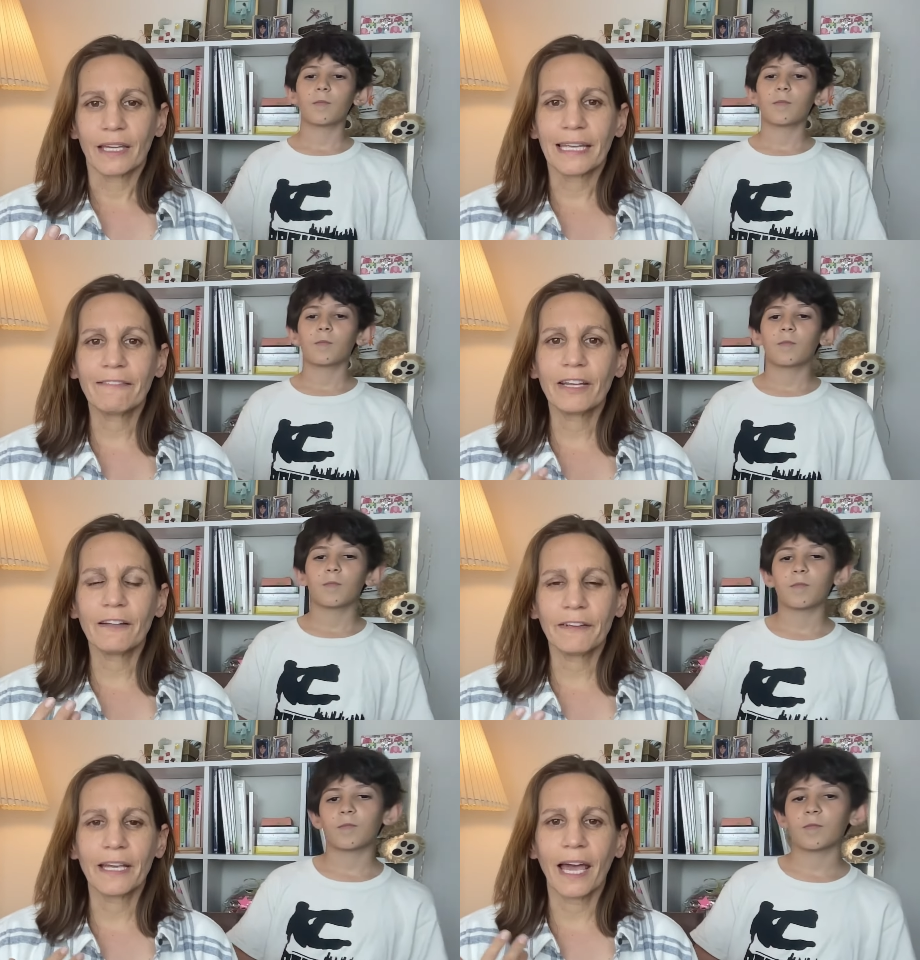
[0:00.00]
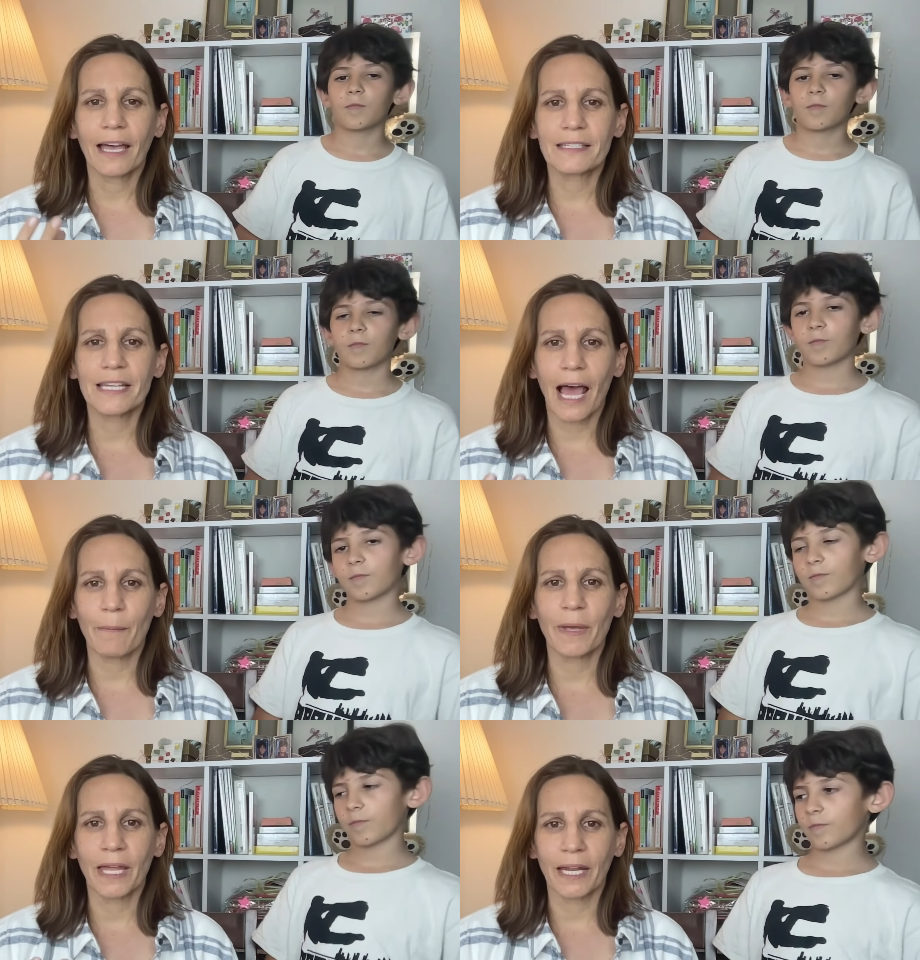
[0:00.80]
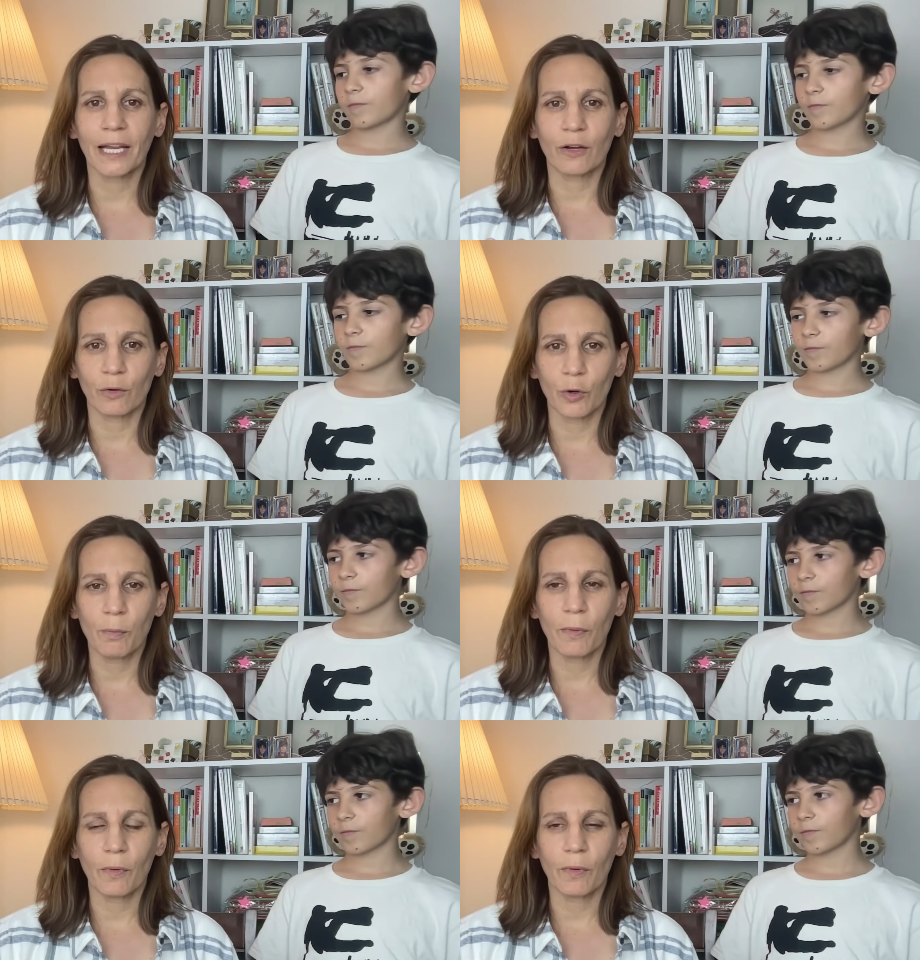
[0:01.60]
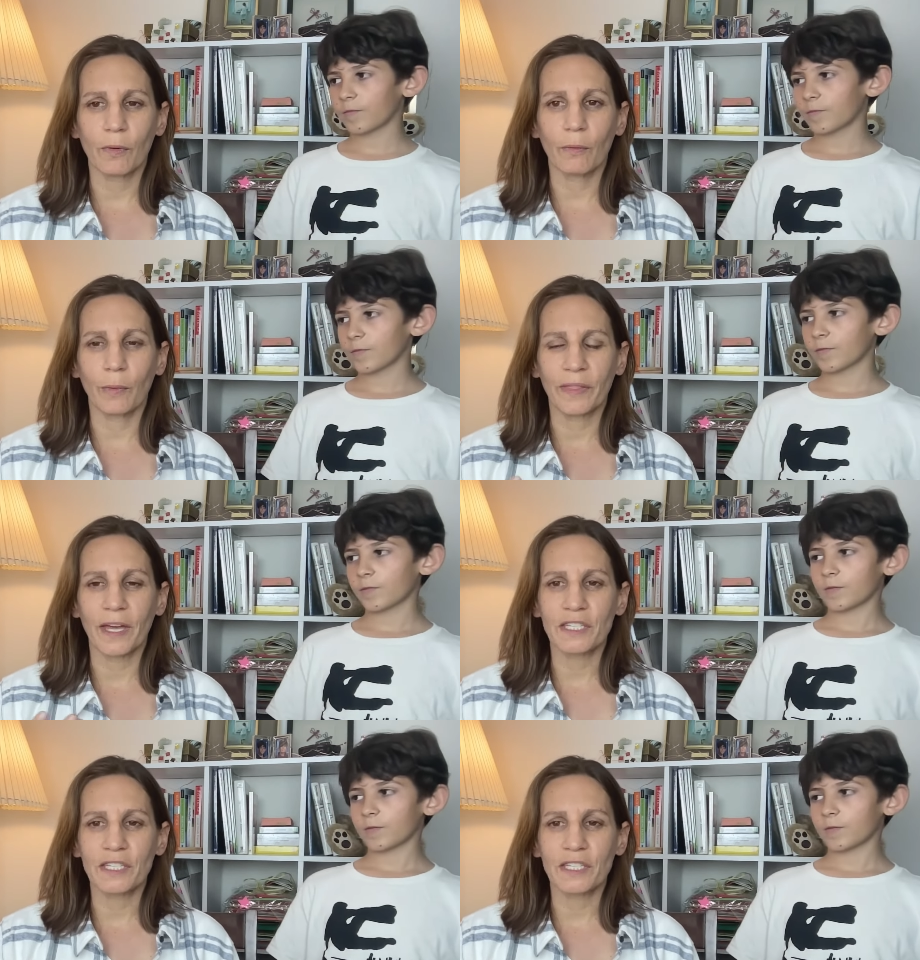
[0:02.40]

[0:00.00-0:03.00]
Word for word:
Speaker 1: Even if he has not been in group with us